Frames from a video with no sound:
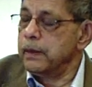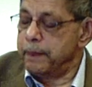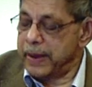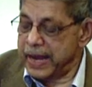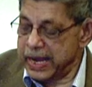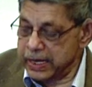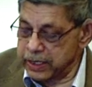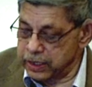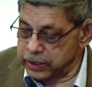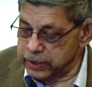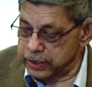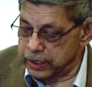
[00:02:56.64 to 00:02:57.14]

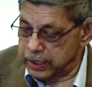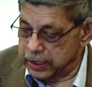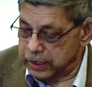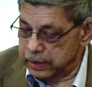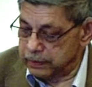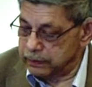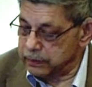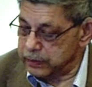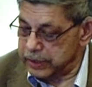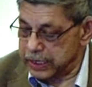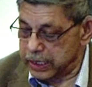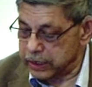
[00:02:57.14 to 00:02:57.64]

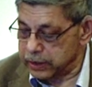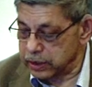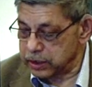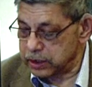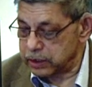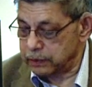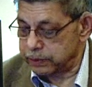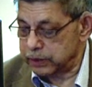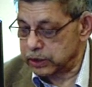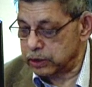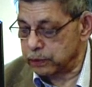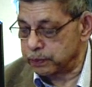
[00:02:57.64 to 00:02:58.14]
Pan-Islam, that
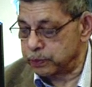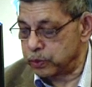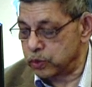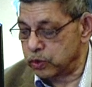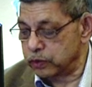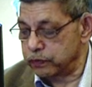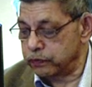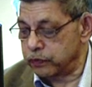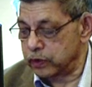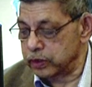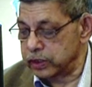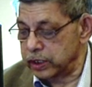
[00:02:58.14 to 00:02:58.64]
is a
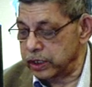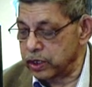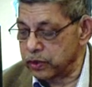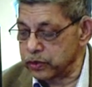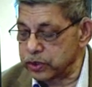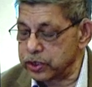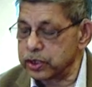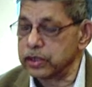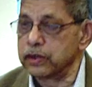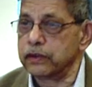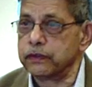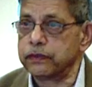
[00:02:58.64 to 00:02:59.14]
support for the
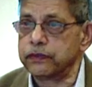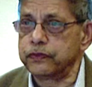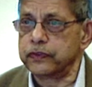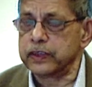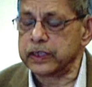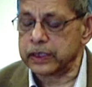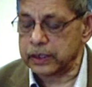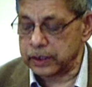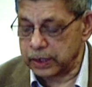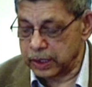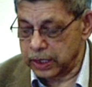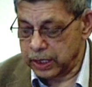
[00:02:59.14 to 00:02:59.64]
notion of
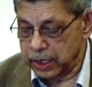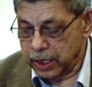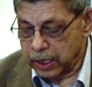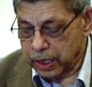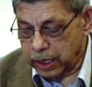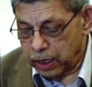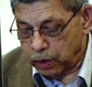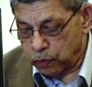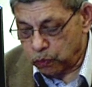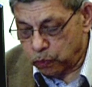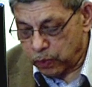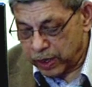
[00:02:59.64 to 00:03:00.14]

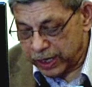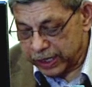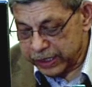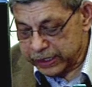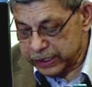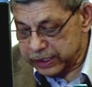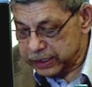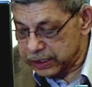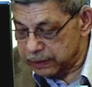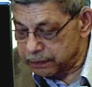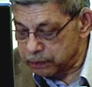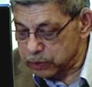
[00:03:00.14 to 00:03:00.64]
a
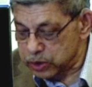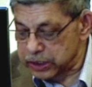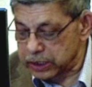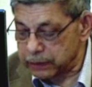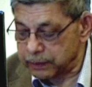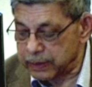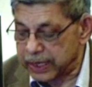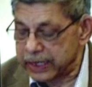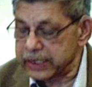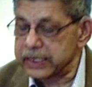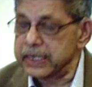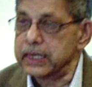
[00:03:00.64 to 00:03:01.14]
wider
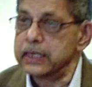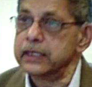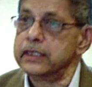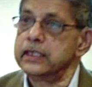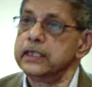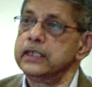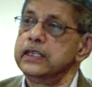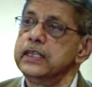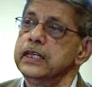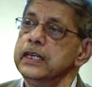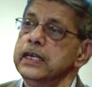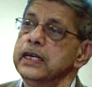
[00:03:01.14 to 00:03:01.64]
Muslim
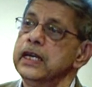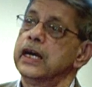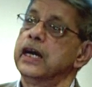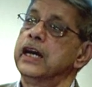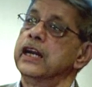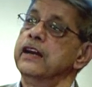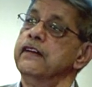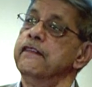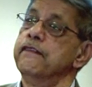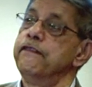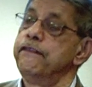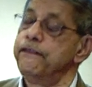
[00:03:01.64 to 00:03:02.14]
identity
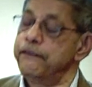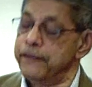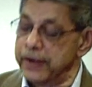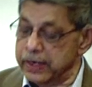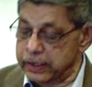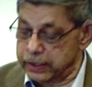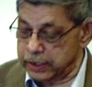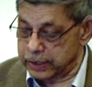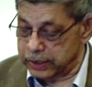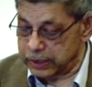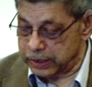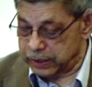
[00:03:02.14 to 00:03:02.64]

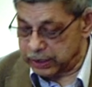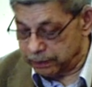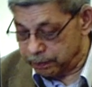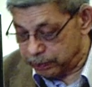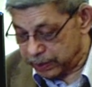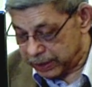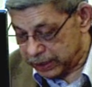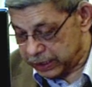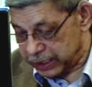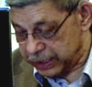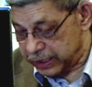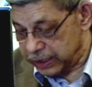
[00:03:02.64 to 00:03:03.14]
unfettered
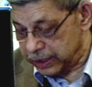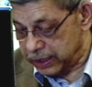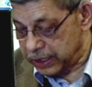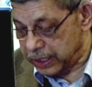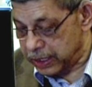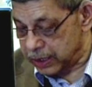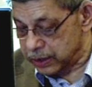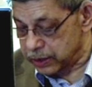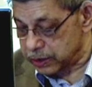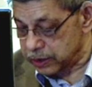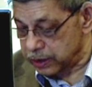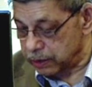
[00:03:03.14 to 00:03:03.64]
by
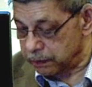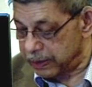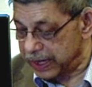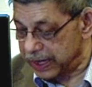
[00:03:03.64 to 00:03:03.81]
national